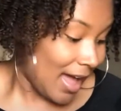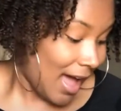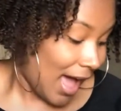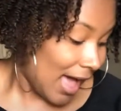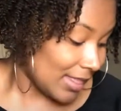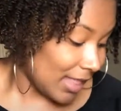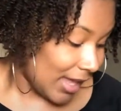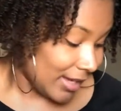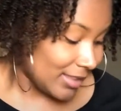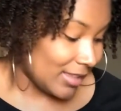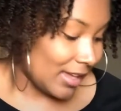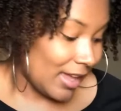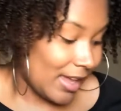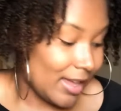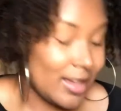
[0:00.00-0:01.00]
I like the
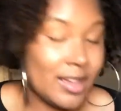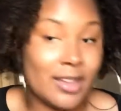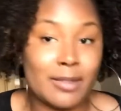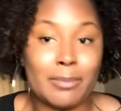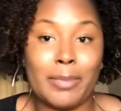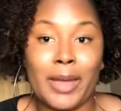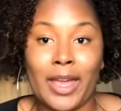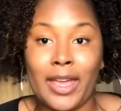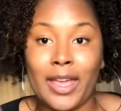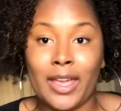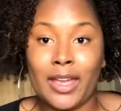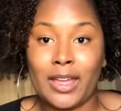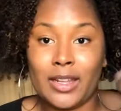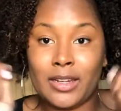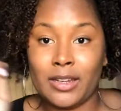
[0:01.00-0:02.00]

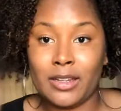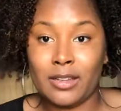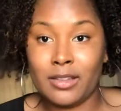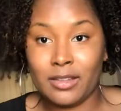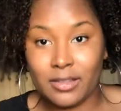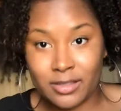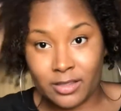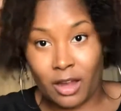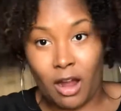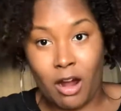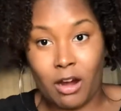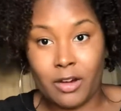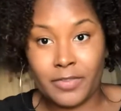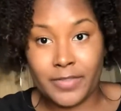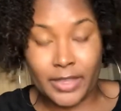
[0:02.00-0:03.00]
headband
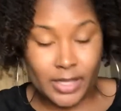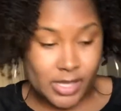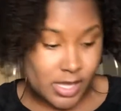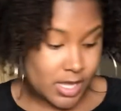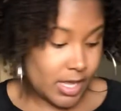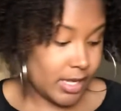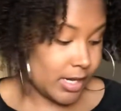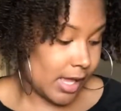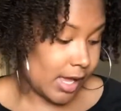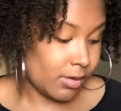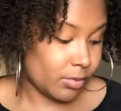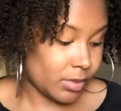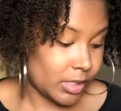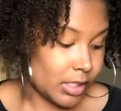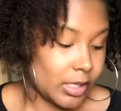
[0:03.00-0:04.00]
scarf thing and I
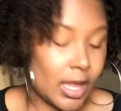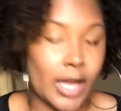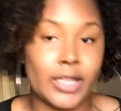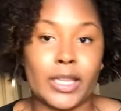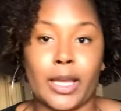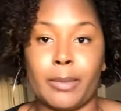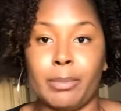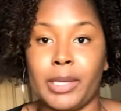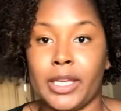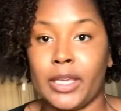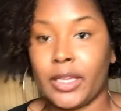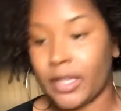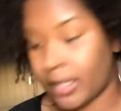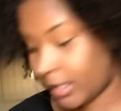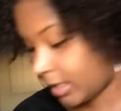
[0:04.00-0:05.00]
really like that
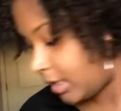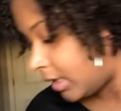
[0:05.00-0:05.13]
pick.